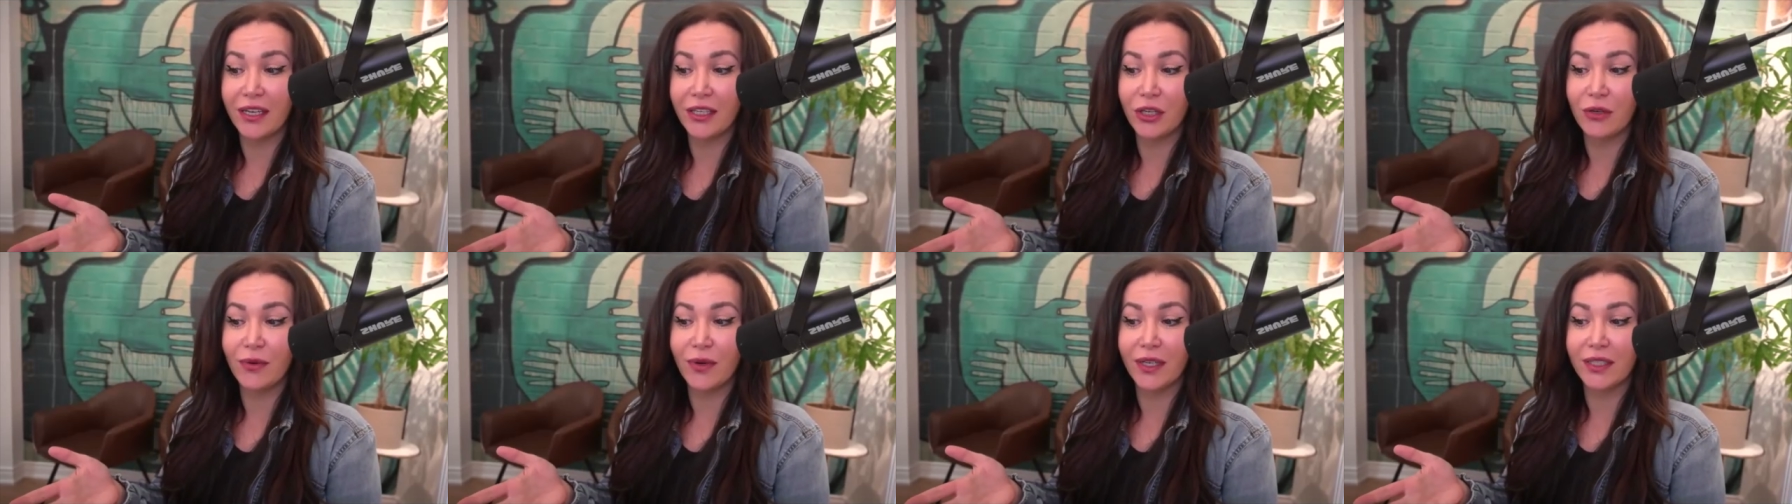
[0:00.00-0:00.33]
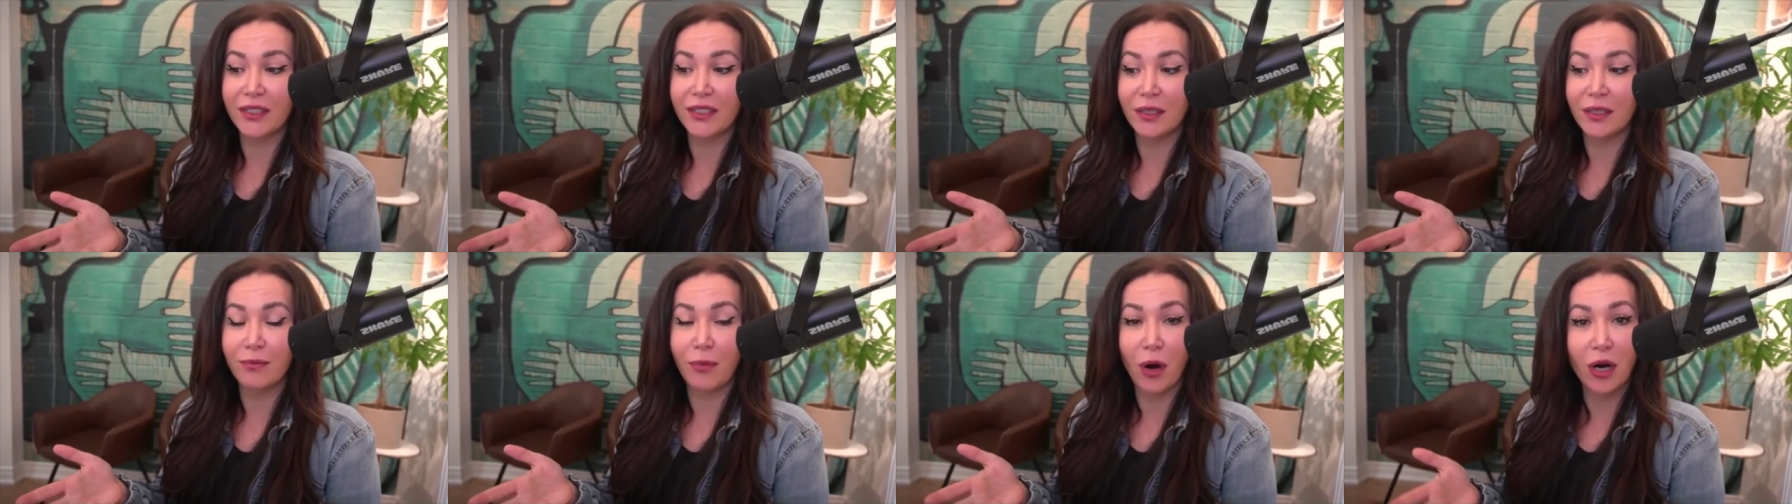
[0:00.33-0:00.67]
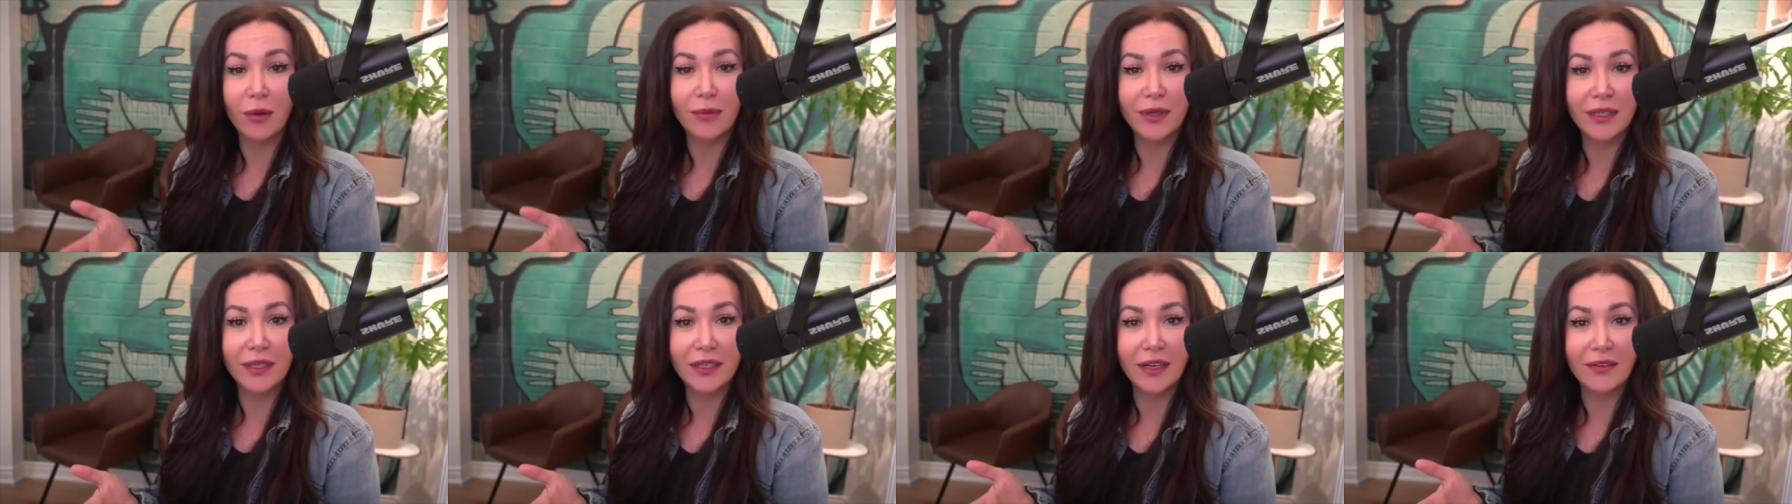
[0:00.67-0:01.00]
U.S.
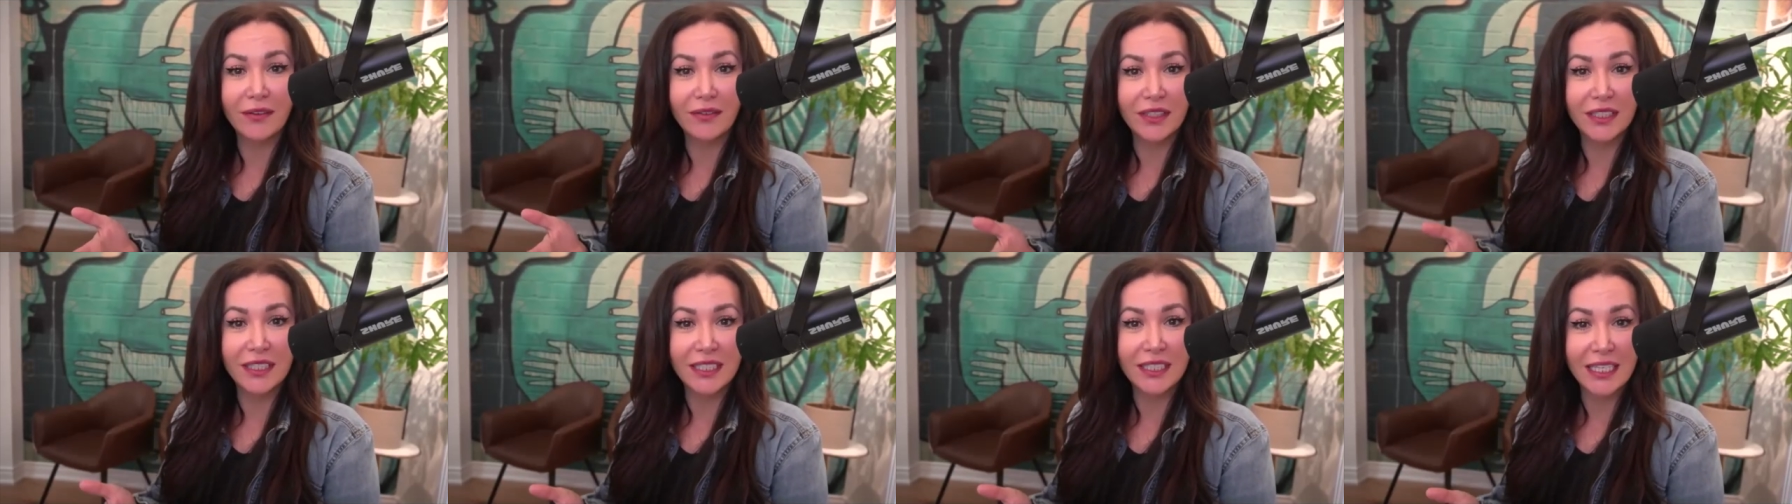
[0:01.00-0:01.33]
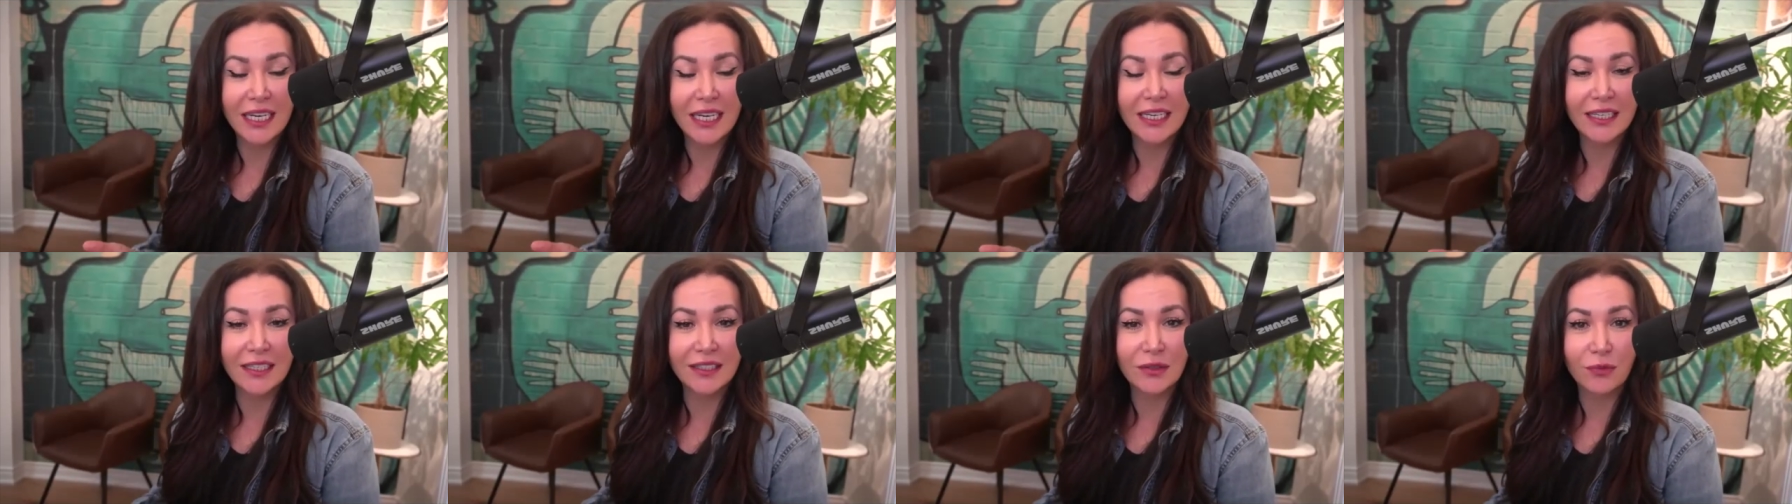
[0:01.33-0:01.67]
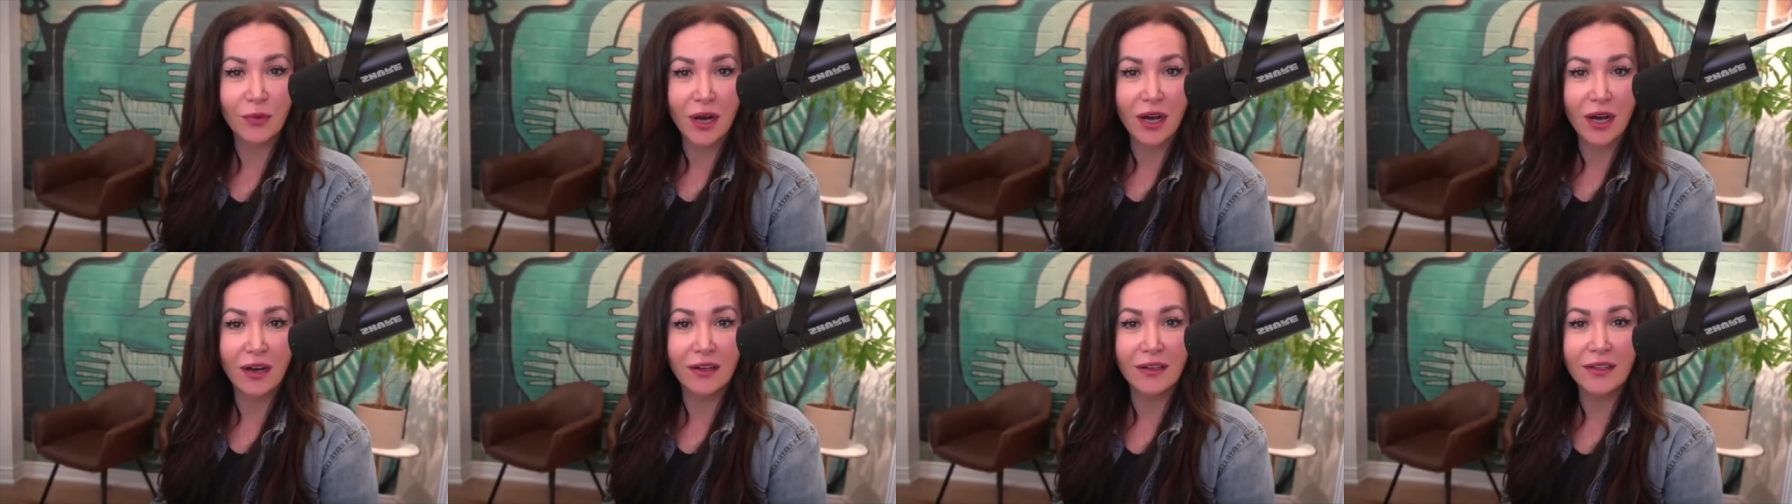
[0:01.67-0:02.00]
Department of the State as
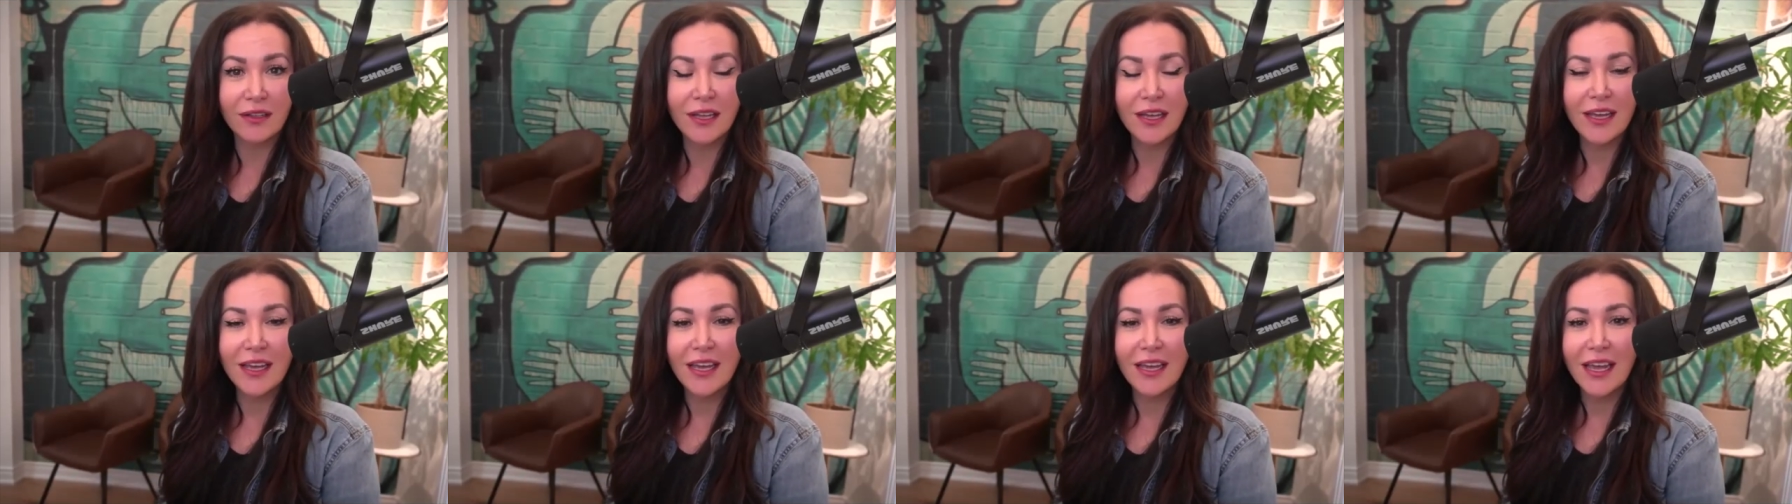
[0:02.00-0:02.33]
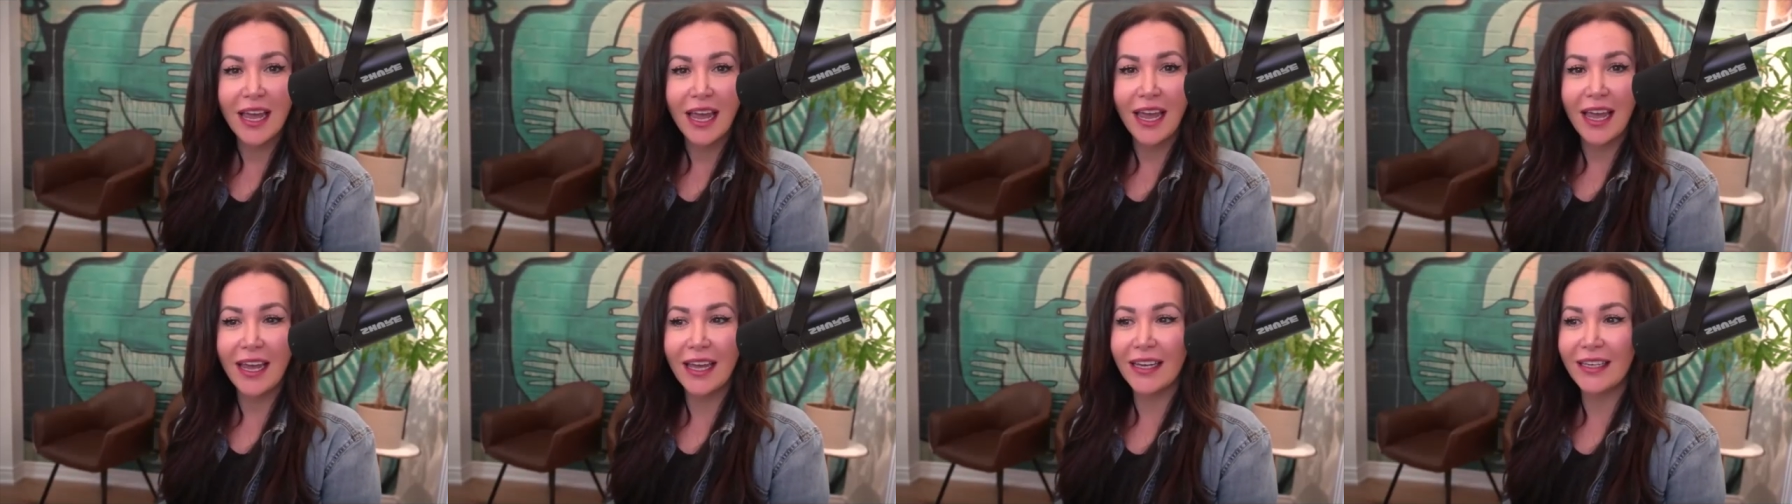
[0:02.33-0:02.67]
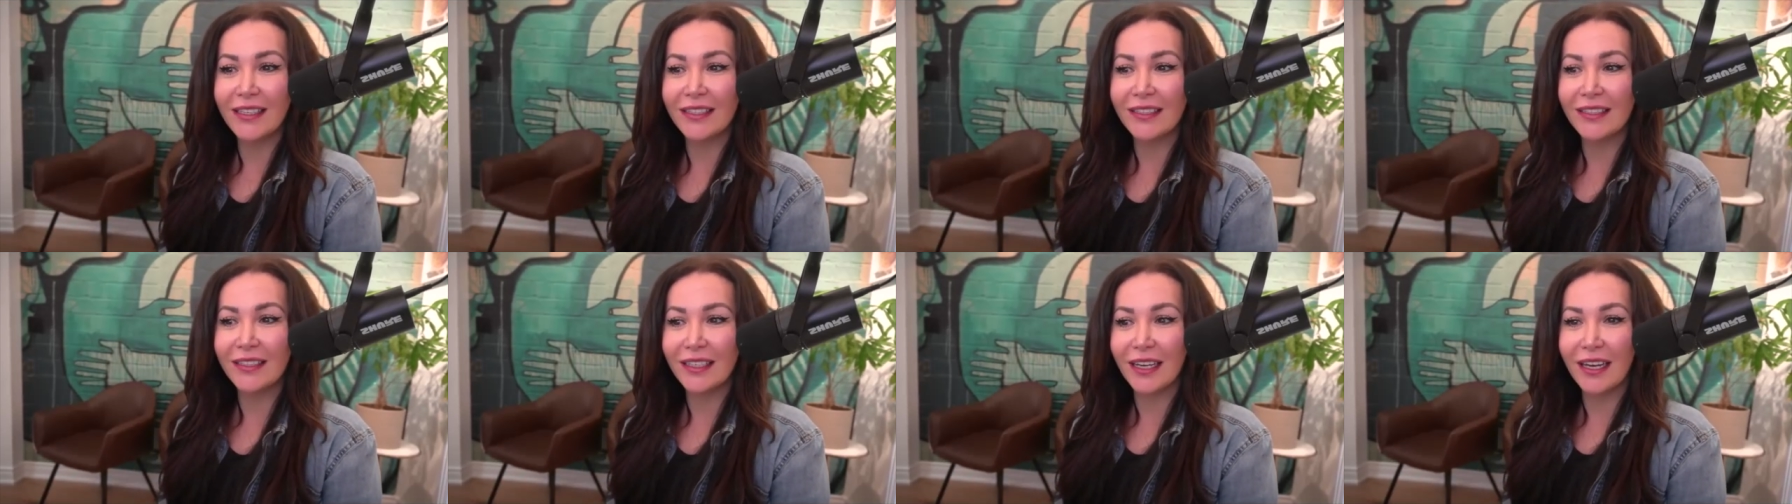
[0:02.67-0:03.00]
well,
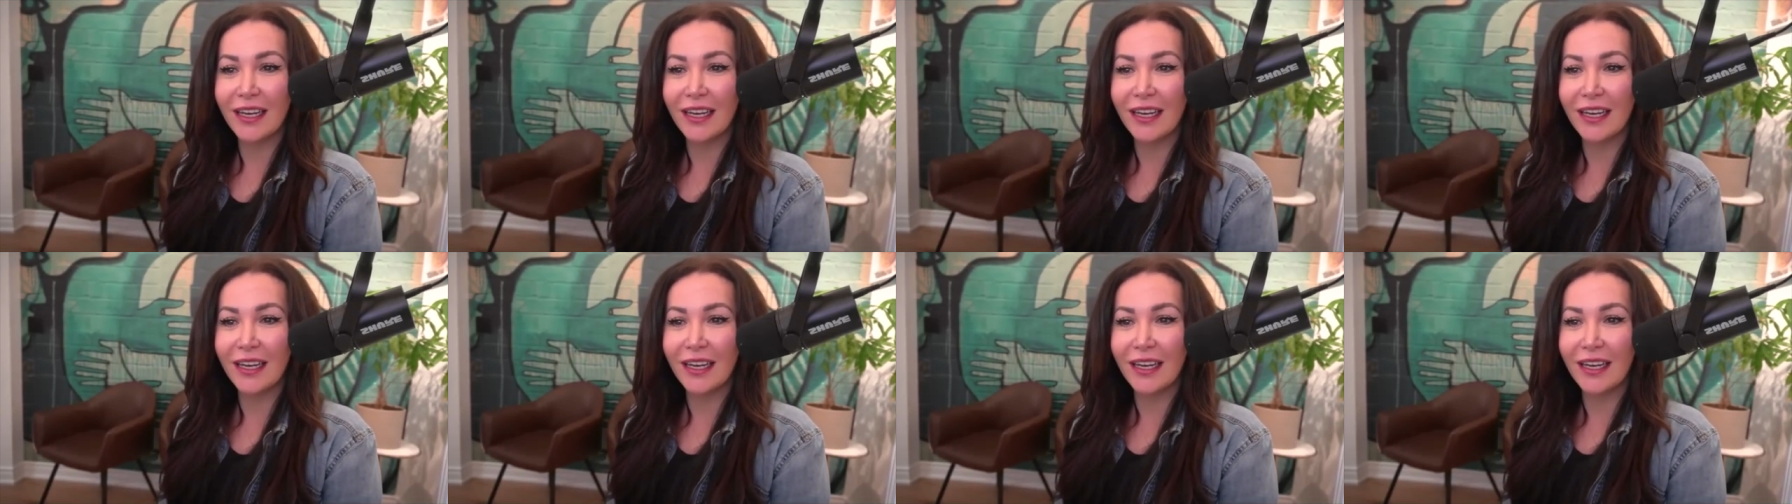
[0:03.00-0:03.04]
and